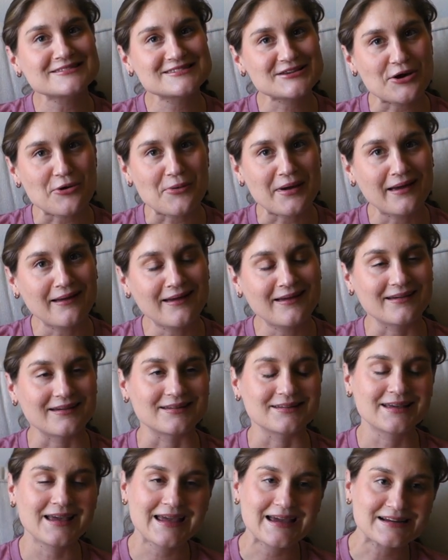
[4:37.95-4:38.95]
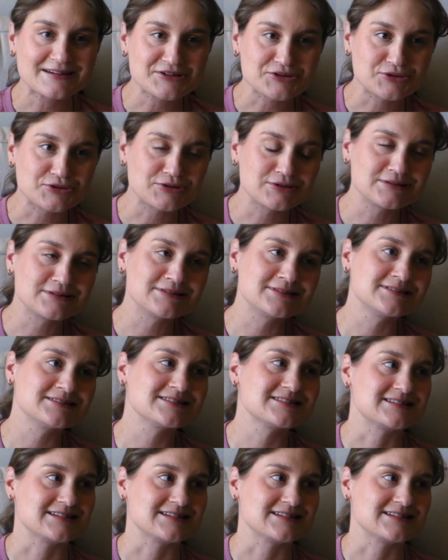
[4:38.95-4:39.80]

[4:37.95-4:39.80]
going and candles,